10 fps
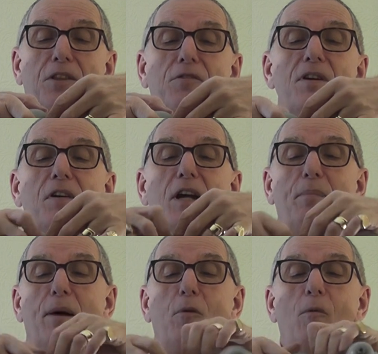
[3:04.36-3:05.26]
a 3-finger
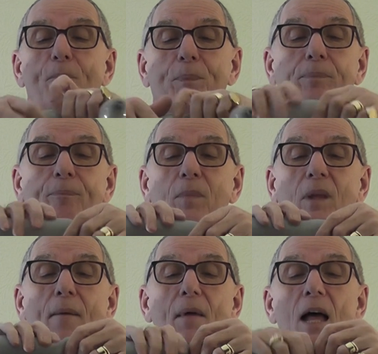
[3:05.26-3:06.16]
bubble,
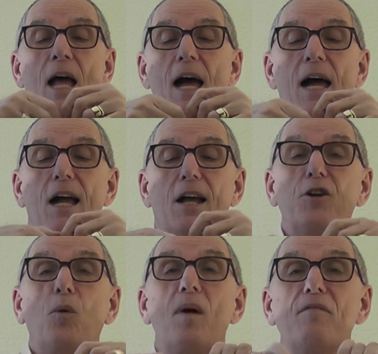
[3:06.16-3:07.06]
and
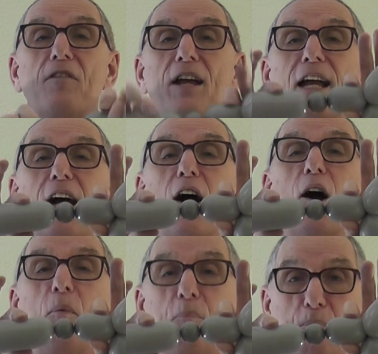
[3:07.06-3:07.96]
a
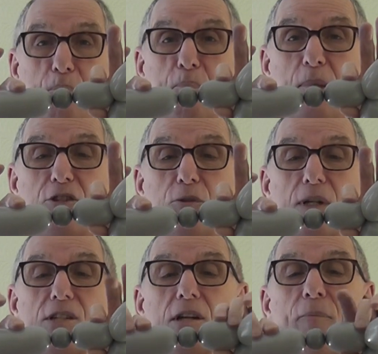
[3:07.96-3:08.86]
1-finger pinch
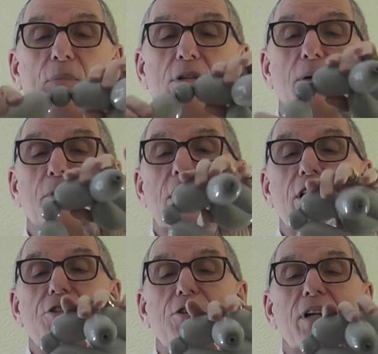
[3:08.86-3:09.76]
twist. So what you're
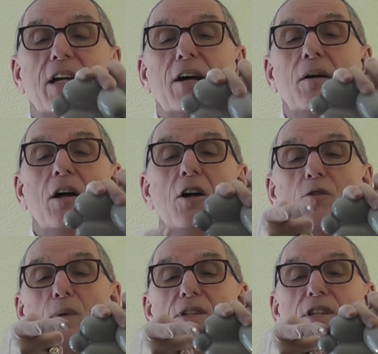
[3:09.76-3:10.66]
going to do, you're going to
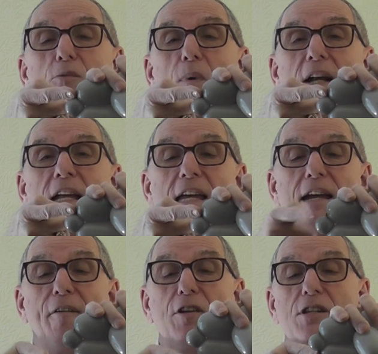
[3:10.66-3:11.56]
twist this one
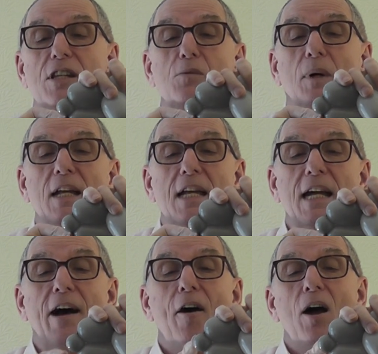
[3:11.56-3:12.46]
here to this one
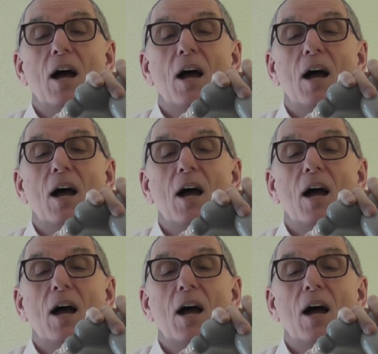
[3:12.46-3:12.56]
here,